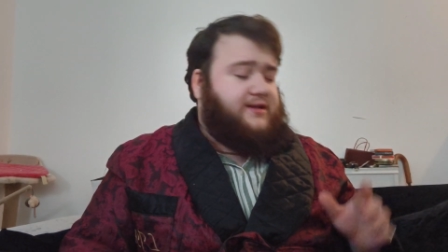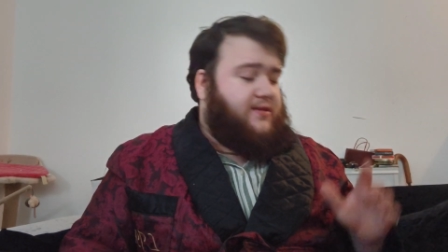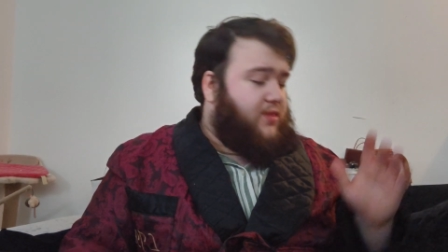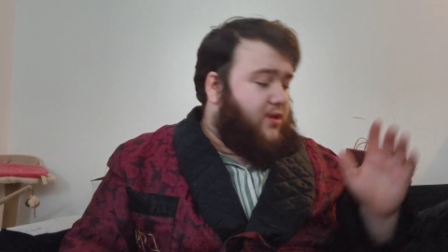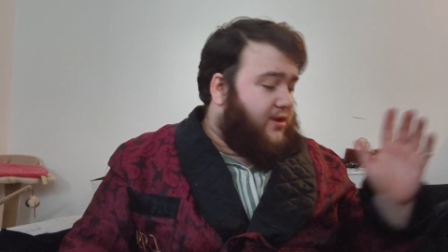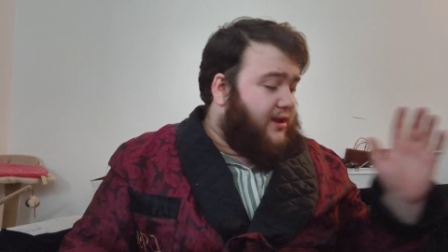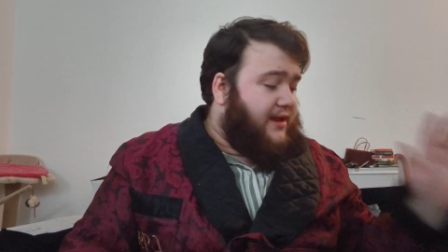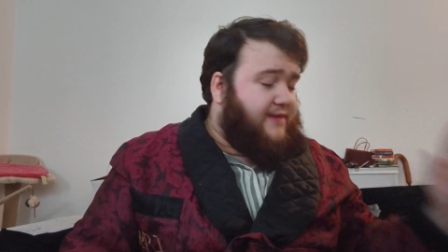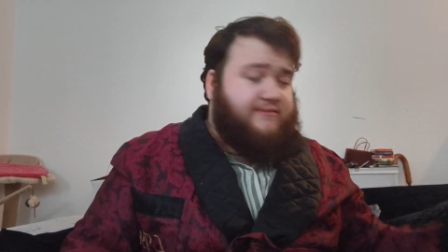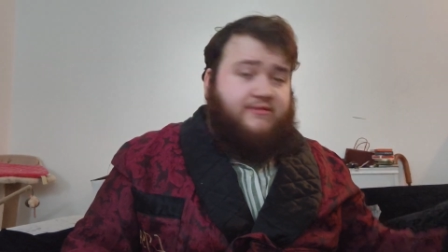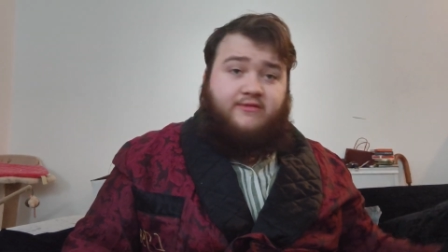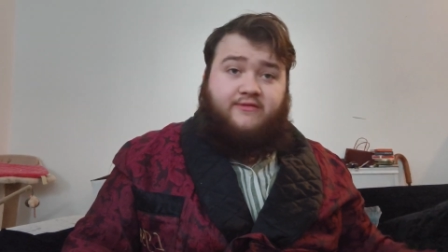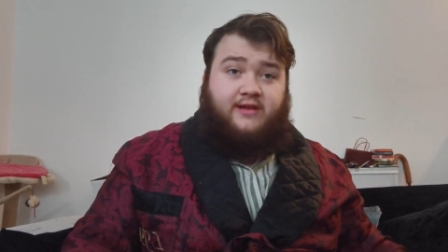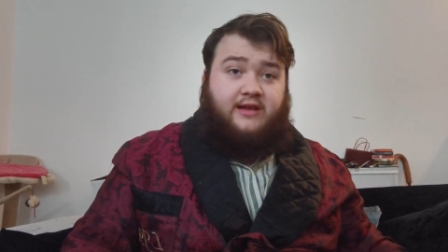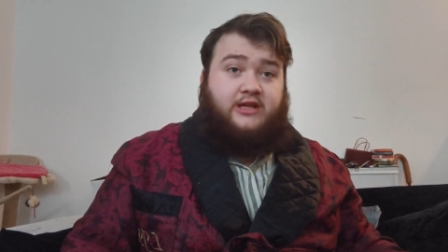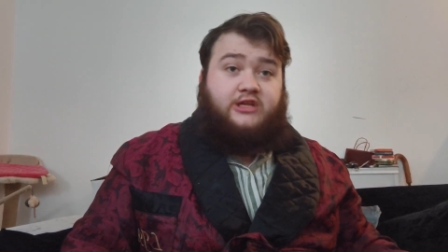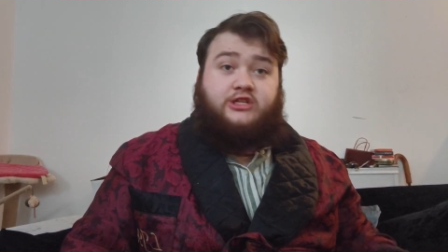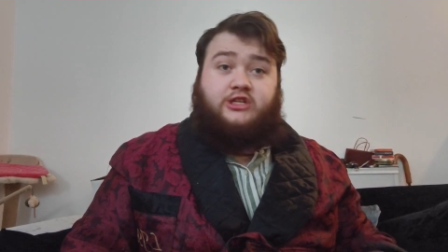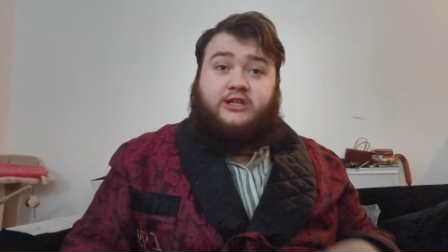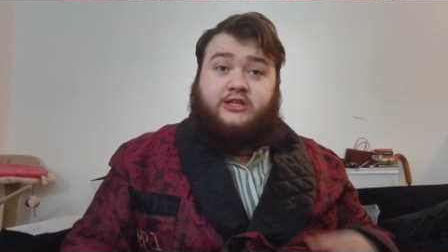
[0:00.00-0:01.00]
I'm not even
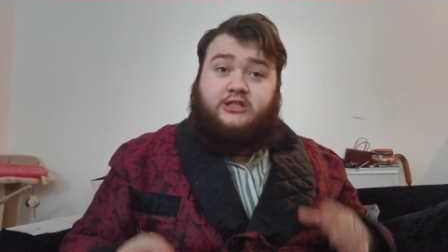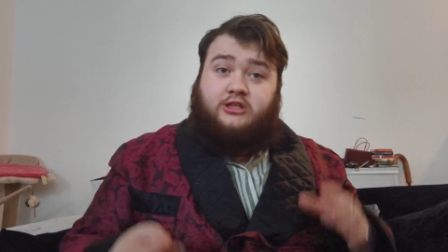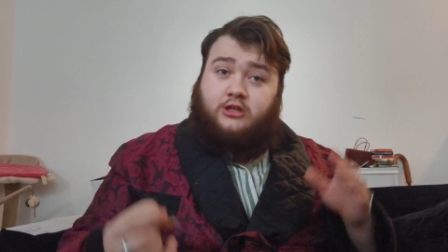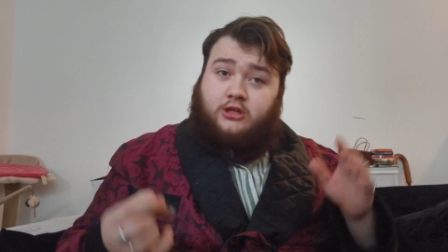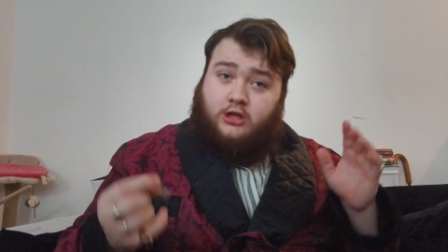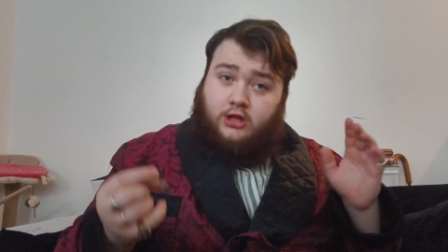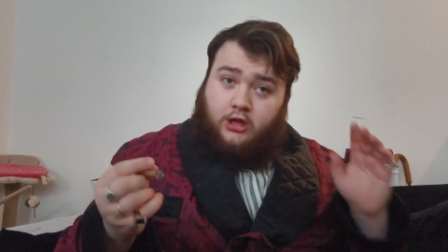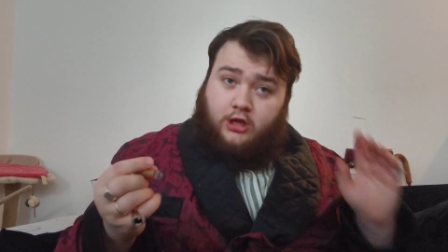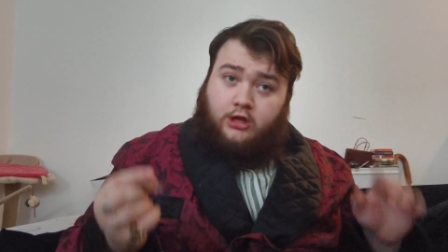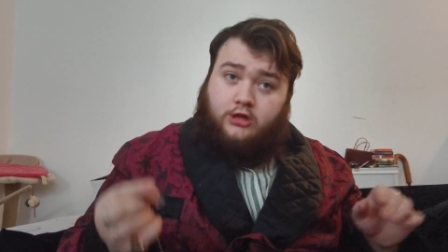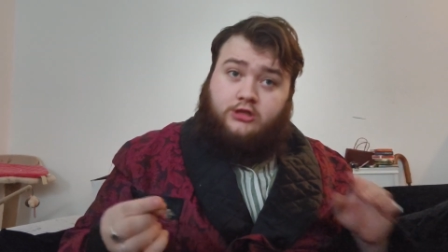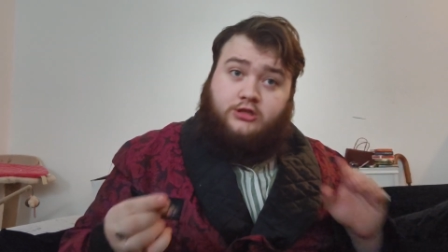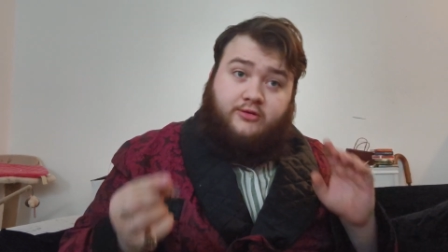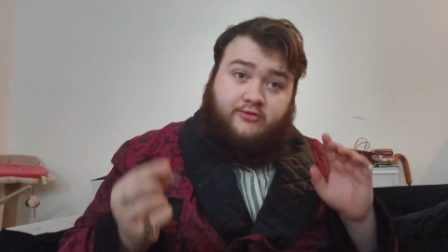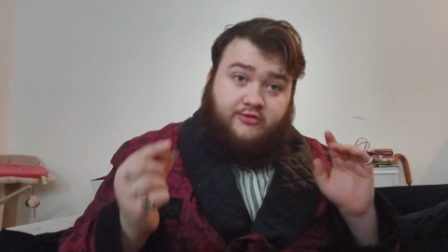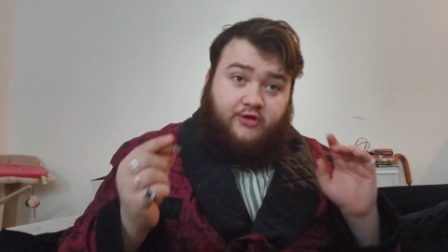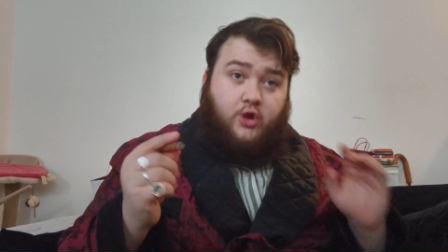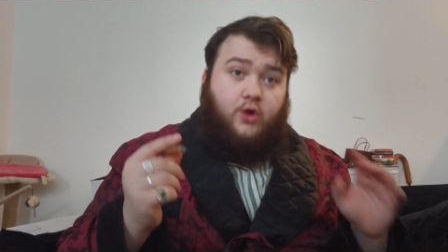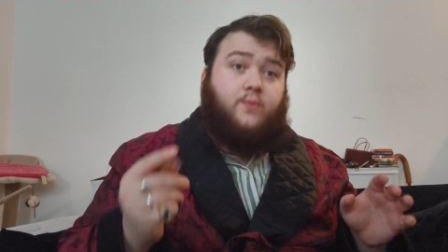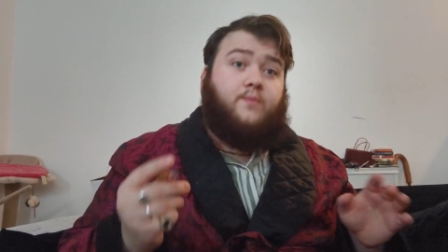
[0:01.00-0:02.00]
Villager, there's a lot
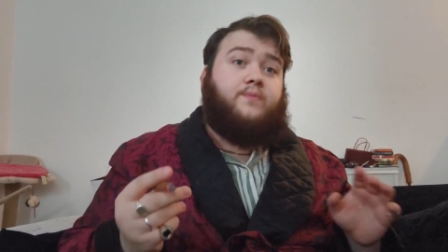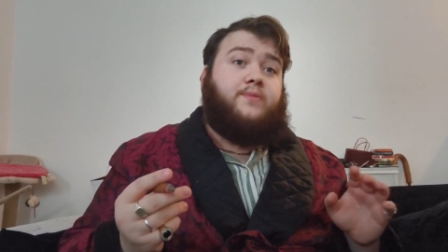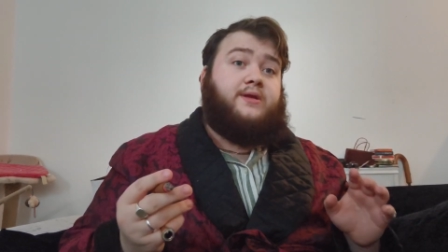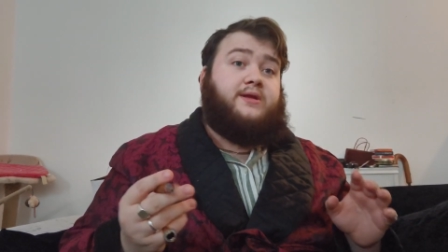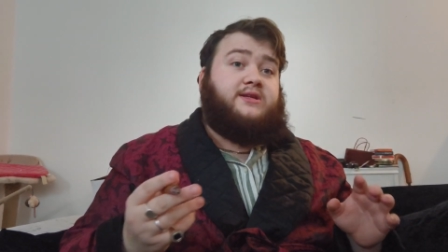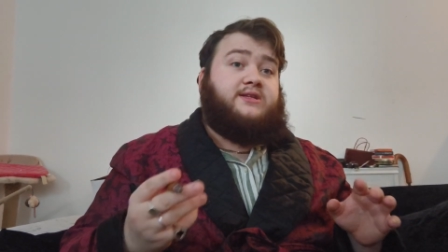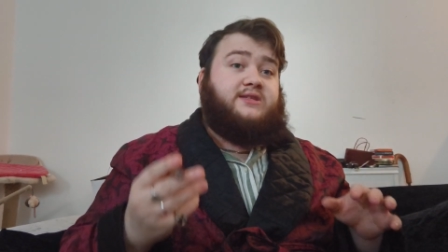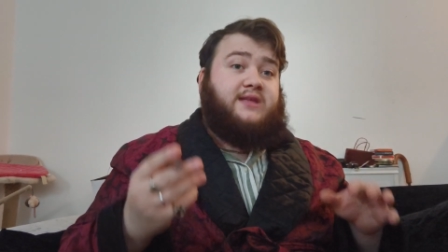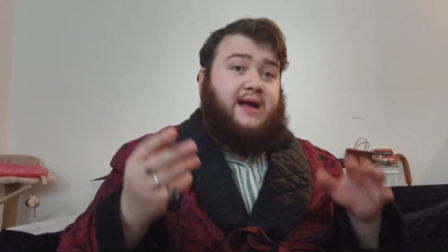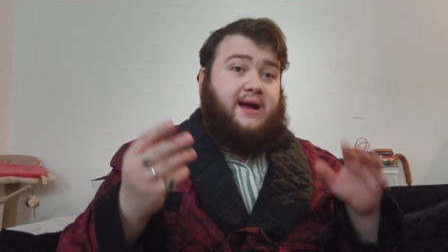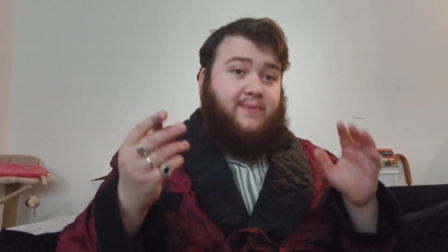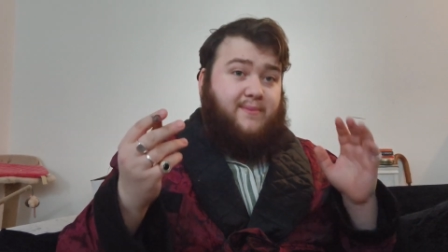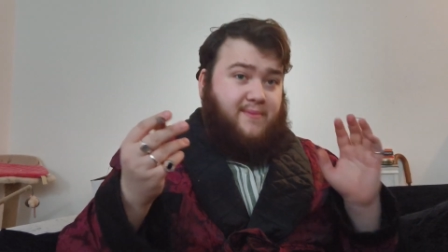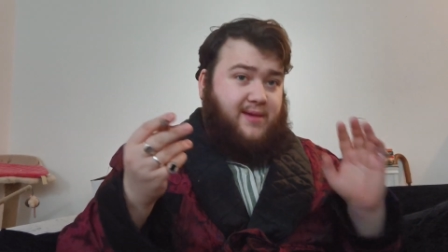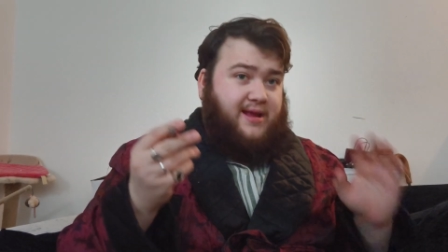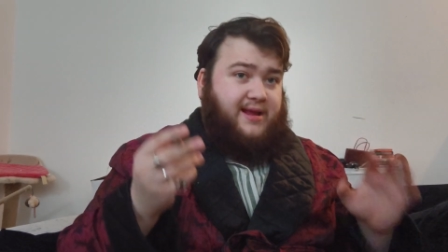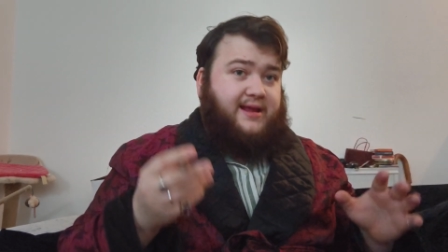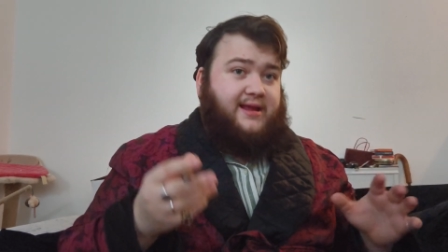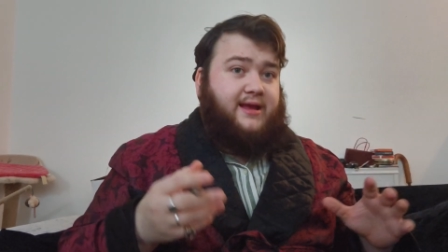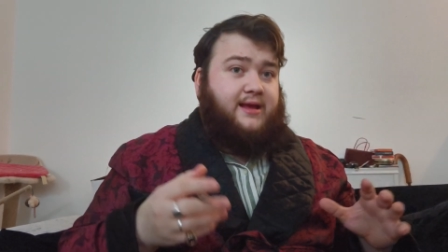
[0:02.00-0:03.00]
of companies that are
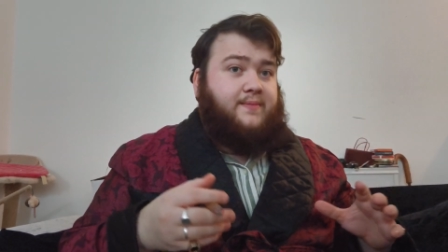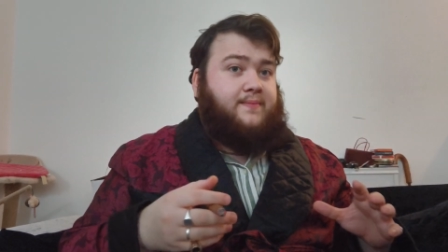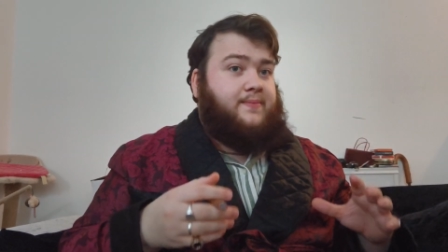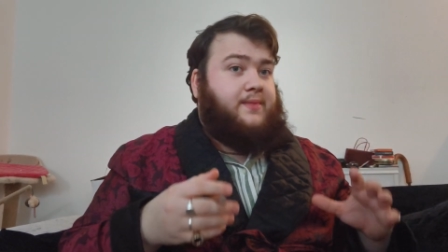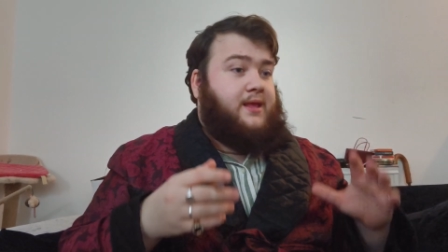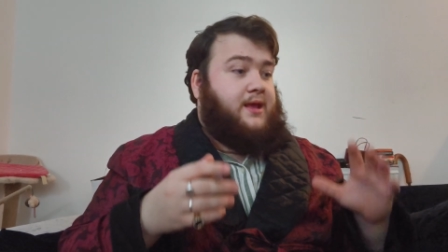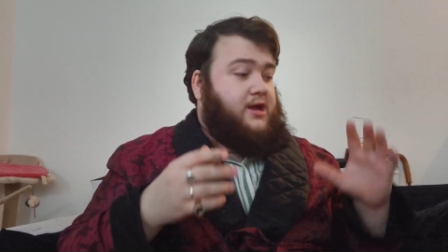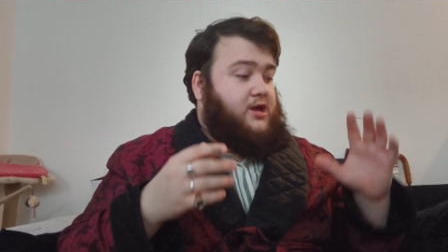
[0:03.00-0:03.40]
making